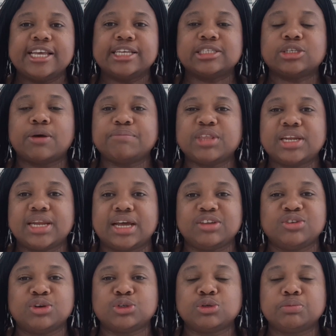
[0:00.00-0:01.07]
something
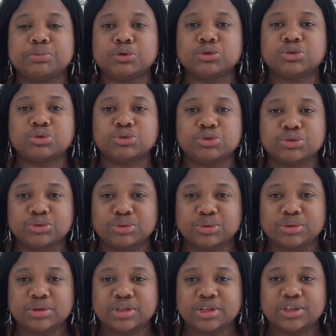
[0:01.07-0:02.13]
that you're supposed to do.
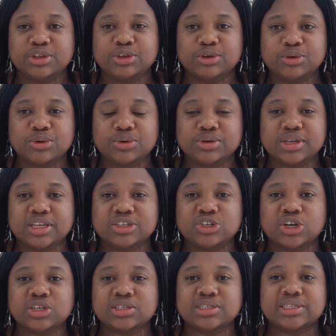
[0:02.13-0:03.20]
It's
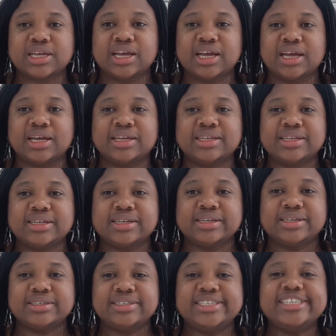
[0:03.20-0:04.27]
just
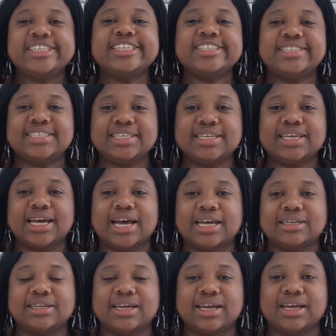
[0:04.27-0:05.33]
dignity,
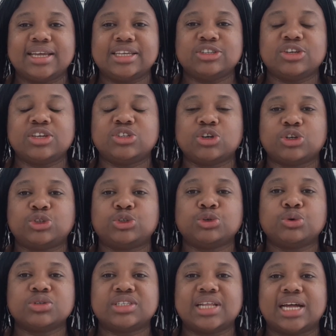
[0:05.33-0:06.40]
and it just
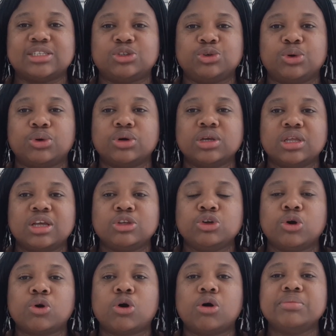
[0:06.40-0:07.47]
shows that
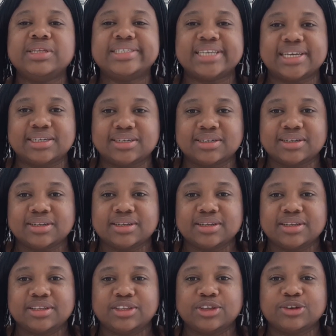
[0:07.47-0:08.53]
you're committed.
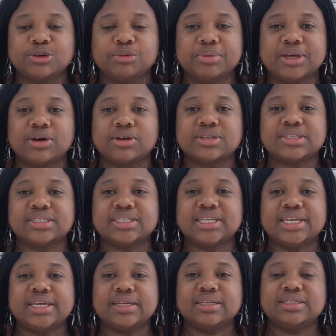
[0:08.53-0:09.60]
Because
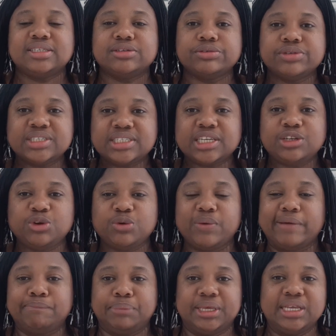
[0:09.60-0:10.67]
the reason you
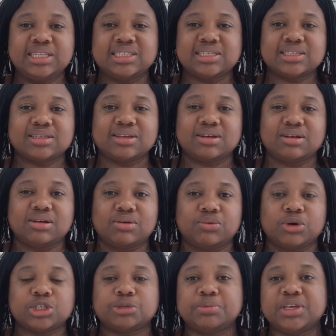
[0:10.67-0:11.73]
were picked
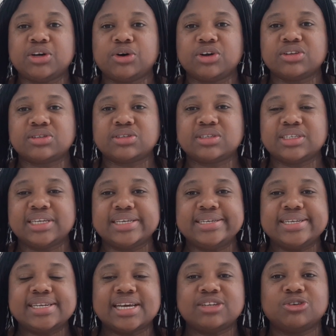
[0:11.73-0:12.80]
was because they
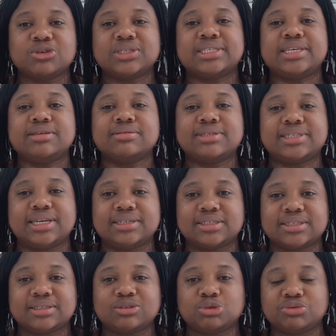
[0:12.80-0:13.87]
needed your skill
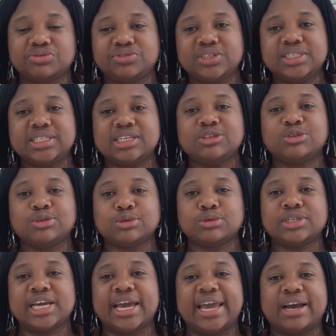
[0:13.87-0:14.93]
set to fit into
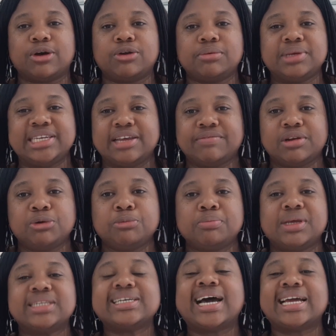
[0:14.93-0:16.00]
their economic
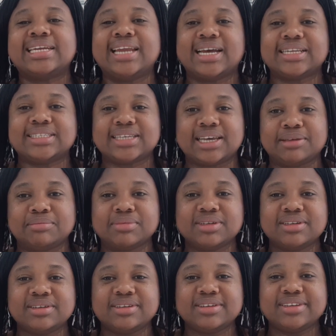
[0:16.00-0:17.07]
development at that time.
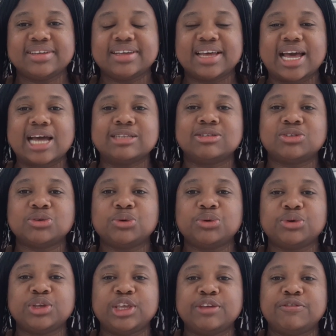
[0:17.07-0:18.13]
And
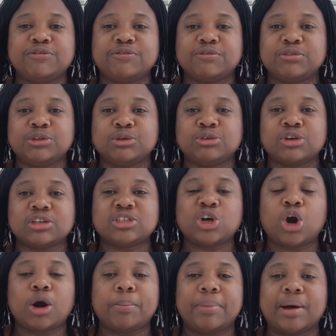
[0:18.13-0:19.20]
so if you just
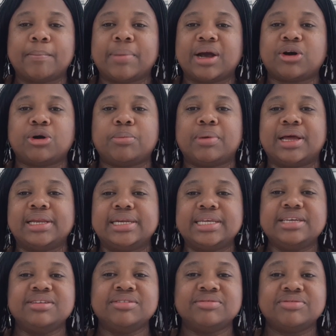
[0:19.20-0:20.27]
up and back up and
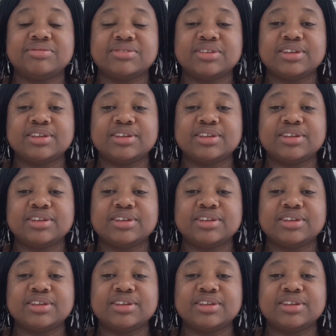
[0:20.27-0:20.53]
leave